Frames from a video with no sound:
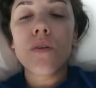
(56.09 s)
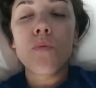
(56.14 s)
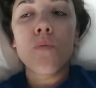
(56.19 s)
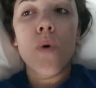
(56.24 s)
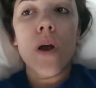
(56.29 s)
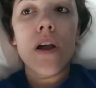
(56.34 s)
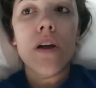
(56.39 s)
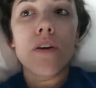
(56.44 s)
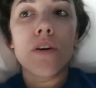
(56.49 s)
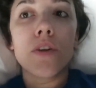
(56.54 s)

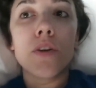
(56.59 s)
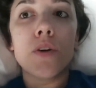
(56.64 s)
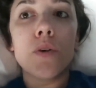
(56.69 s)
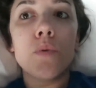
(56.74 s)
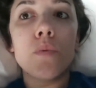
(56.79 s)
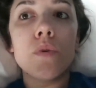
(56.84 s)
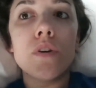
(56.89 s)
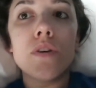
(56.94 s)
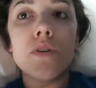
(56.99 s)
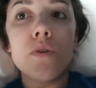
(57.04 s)
where
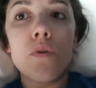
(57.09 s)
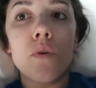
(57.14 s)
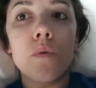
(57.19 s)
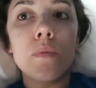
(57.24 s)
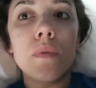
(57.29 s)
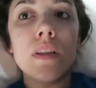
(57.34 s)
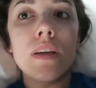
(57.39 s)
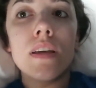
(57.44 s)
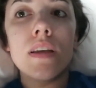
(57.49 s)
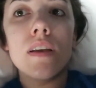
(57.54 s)
you would
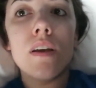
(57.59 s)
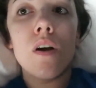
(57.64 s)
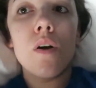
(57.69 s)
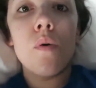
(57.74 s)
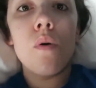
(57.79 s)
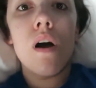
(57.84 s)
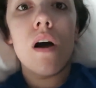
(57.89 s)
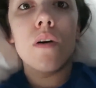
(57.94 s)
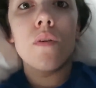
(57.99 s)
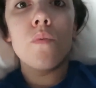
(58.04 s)
normally
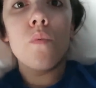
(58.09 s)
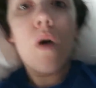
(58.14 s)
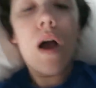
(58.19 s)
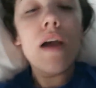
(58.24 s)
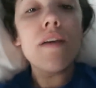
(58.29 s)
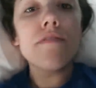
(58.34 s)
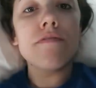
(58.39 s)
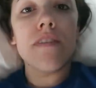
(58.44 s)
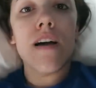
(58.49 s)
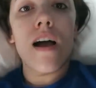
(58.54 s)
go on
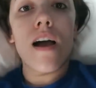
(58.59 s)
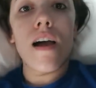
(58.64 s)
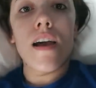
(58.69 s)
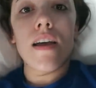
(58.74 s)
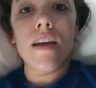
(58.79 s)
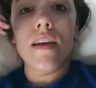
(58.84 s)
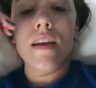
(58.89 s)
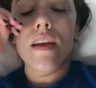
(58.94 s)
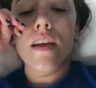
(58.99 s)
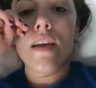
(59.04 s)

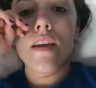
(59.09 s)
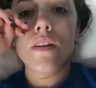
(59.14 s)
Wi-Fi,